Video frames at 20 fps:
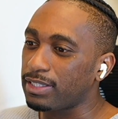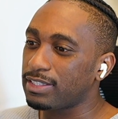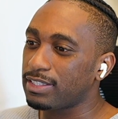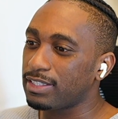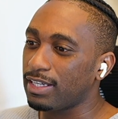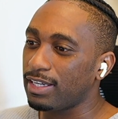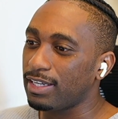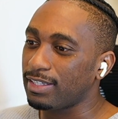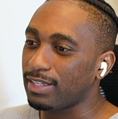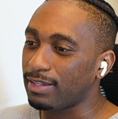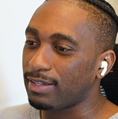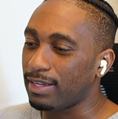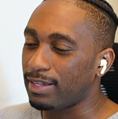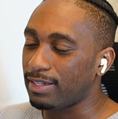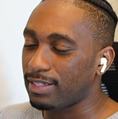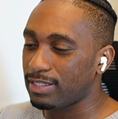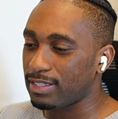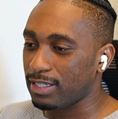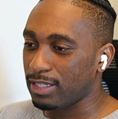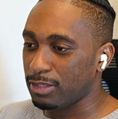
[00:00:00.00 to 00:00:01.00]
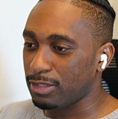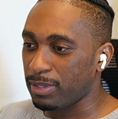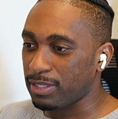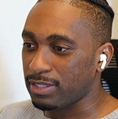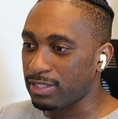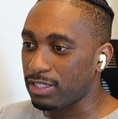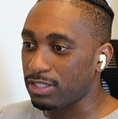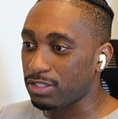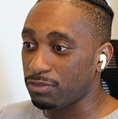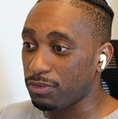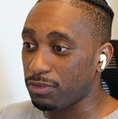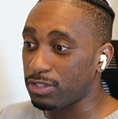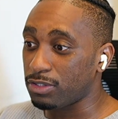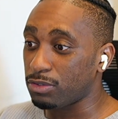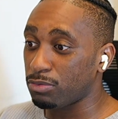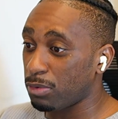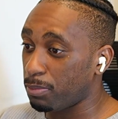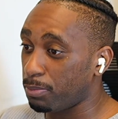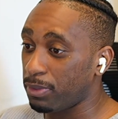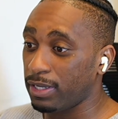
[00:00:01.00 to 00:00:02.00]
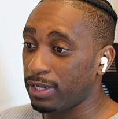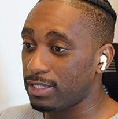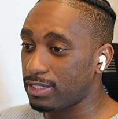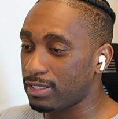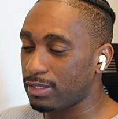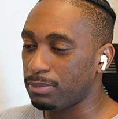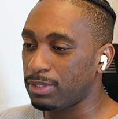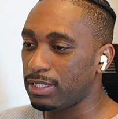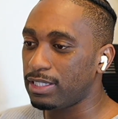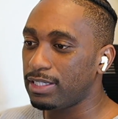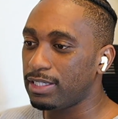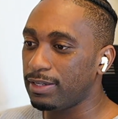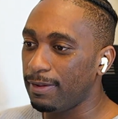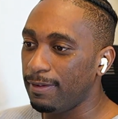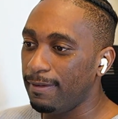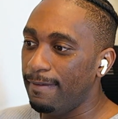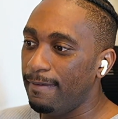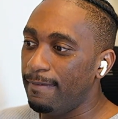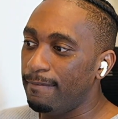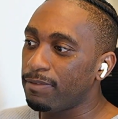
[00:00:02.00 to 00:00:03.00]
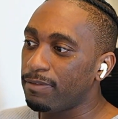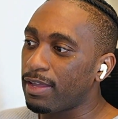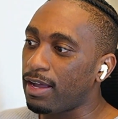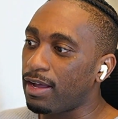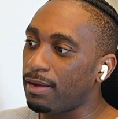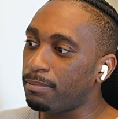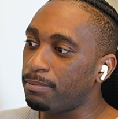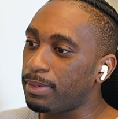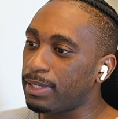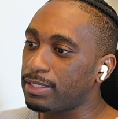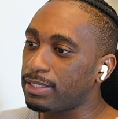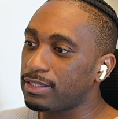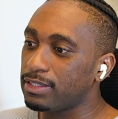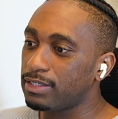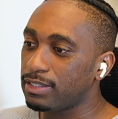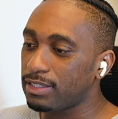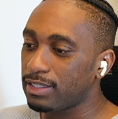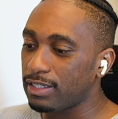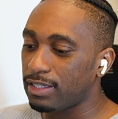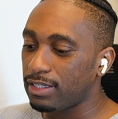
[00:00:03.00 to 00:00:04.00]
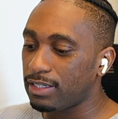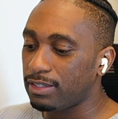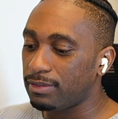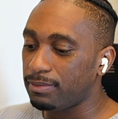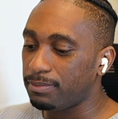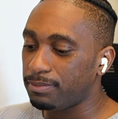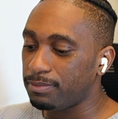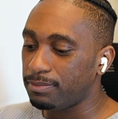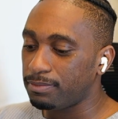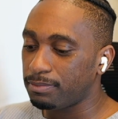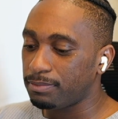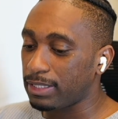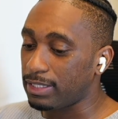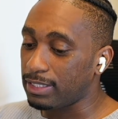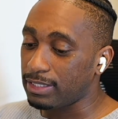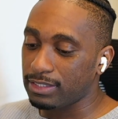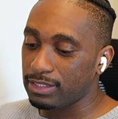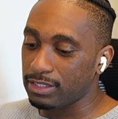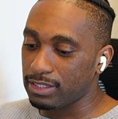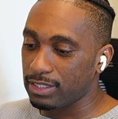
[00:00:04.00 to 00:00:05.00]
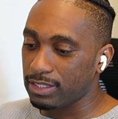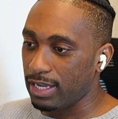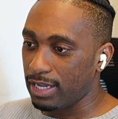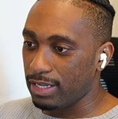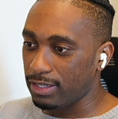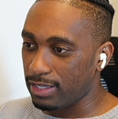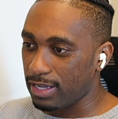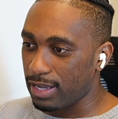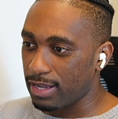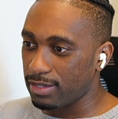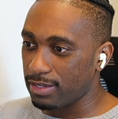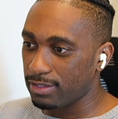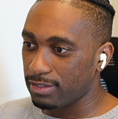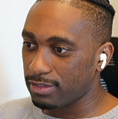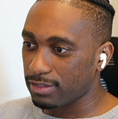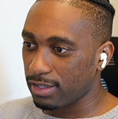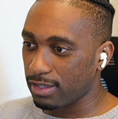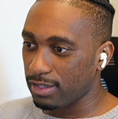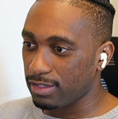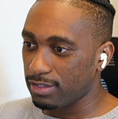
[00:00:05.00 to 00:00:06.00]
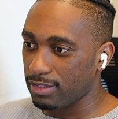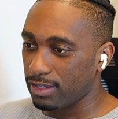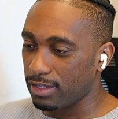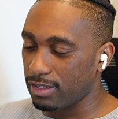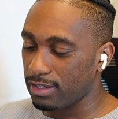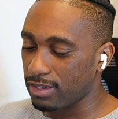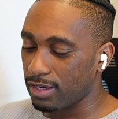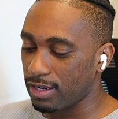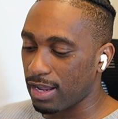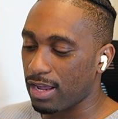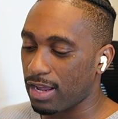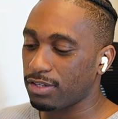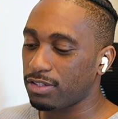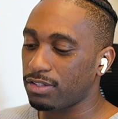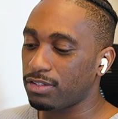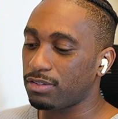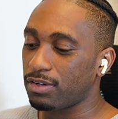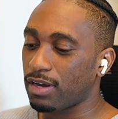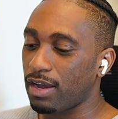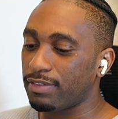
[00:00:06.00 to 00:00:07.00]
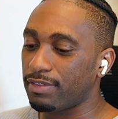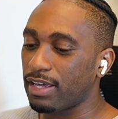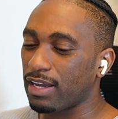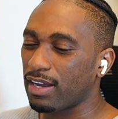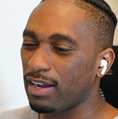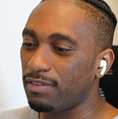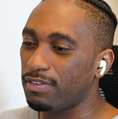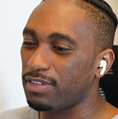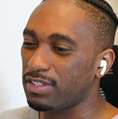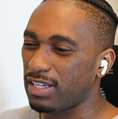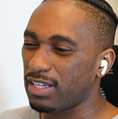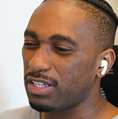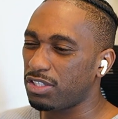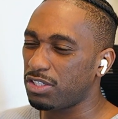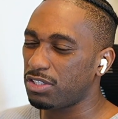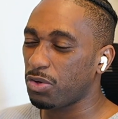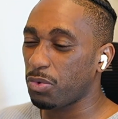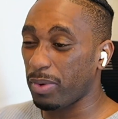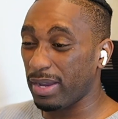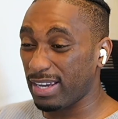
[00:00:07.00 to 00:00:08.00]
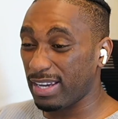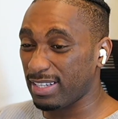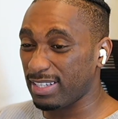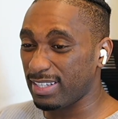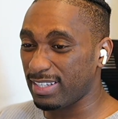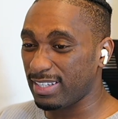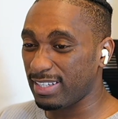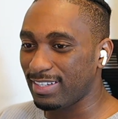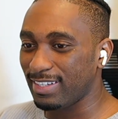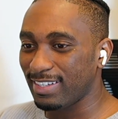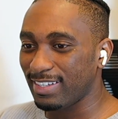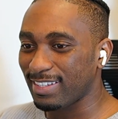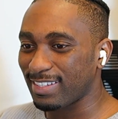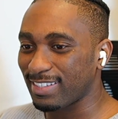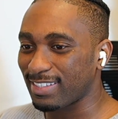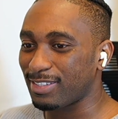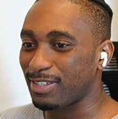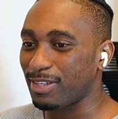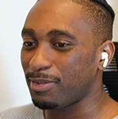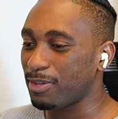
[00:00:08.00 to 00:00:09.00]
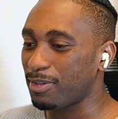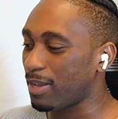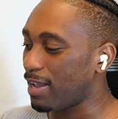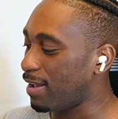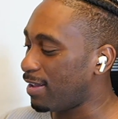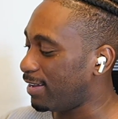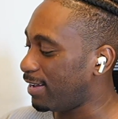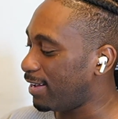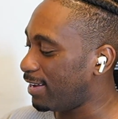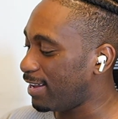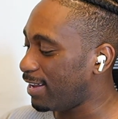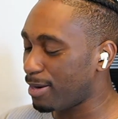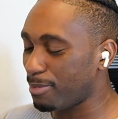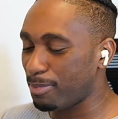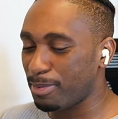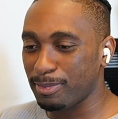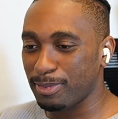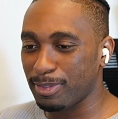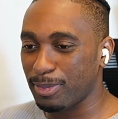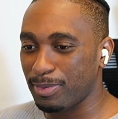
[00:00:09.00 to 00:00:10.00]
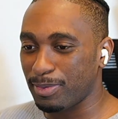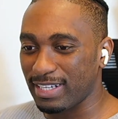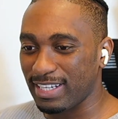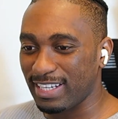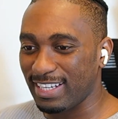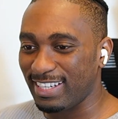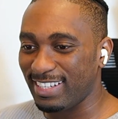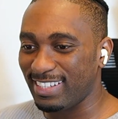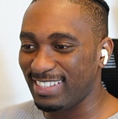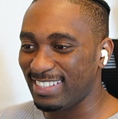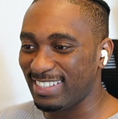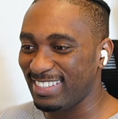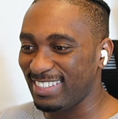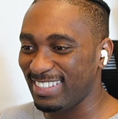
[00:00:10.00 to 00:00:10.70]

and there's an expectation for it to replace completely, but it just can't yet. And then how do you have that conversation quickly? Because then a lot of people don't want to hear it.